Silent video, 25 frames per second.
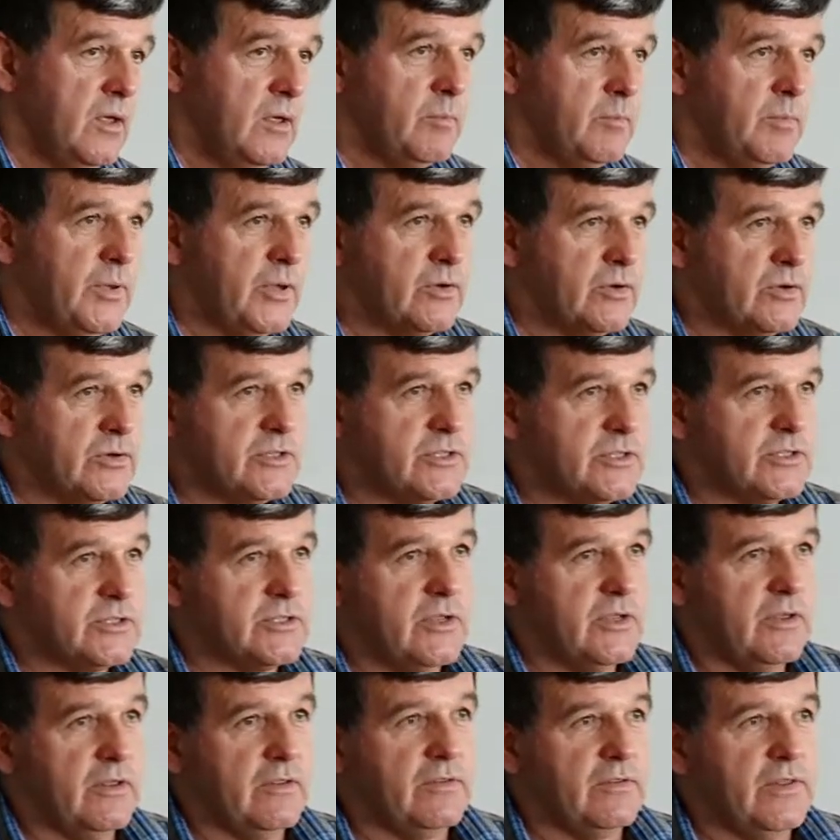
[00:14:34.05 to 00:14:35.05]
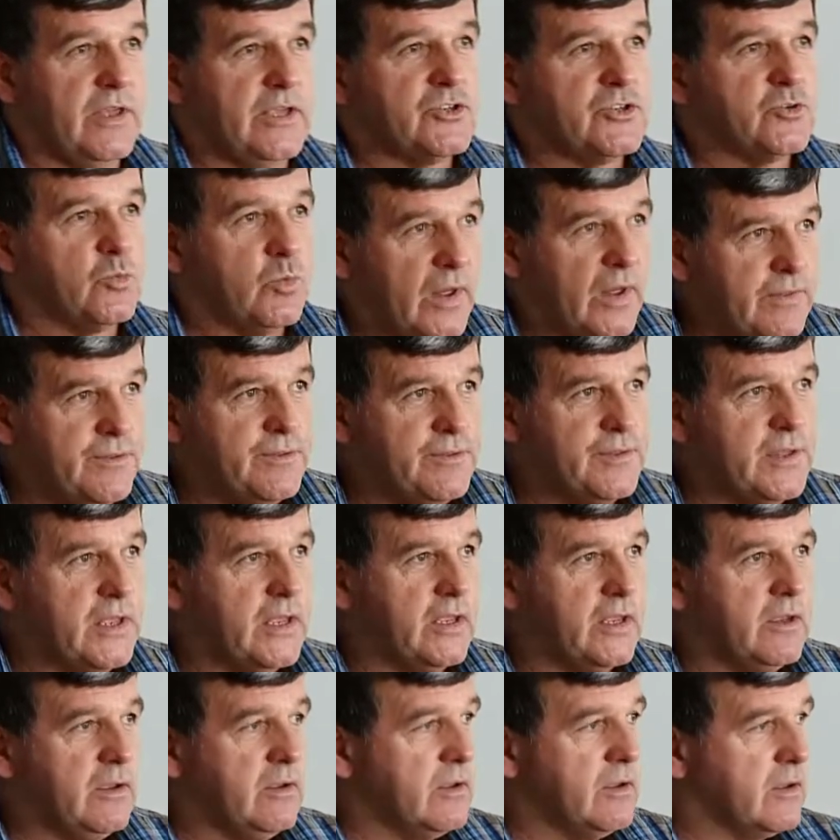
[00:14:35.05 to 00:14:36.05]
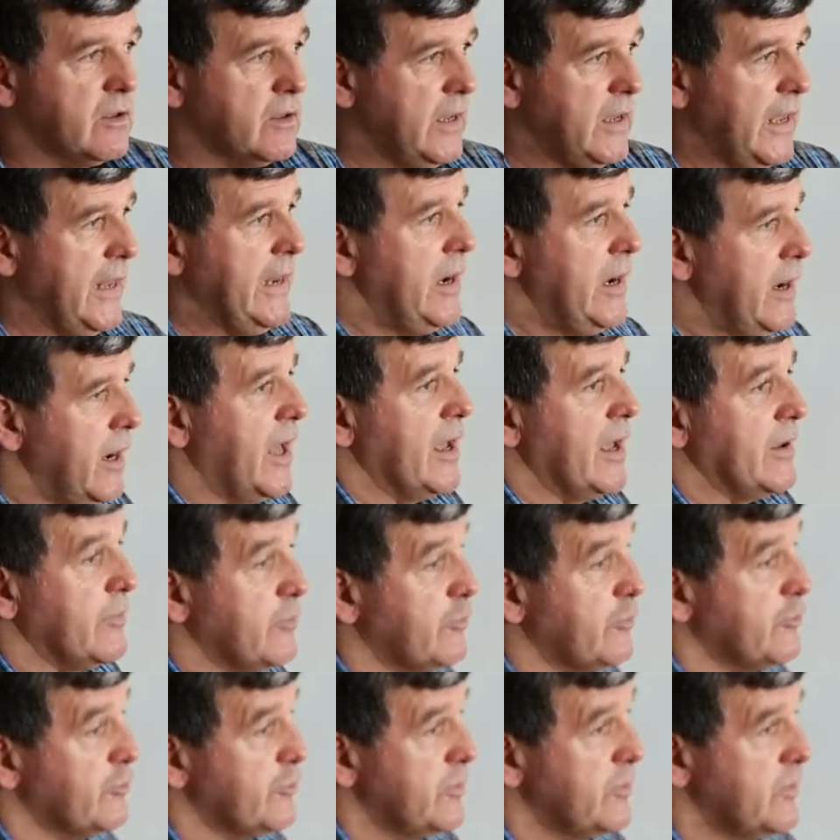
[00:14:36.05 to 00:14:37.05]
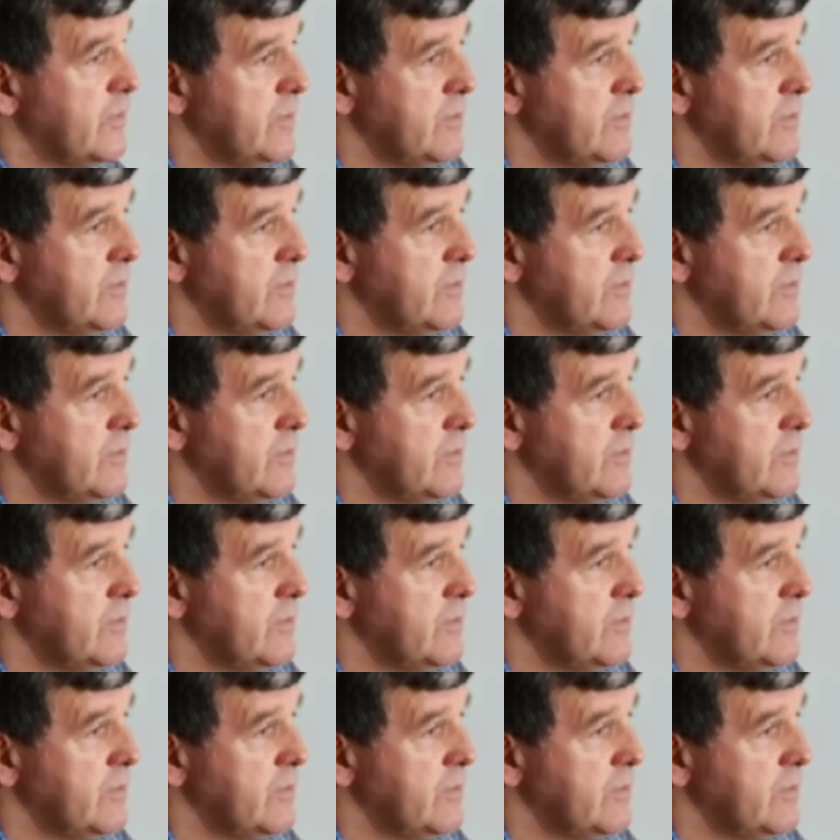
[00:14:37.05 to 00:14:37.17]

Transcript: Because there's one thing in life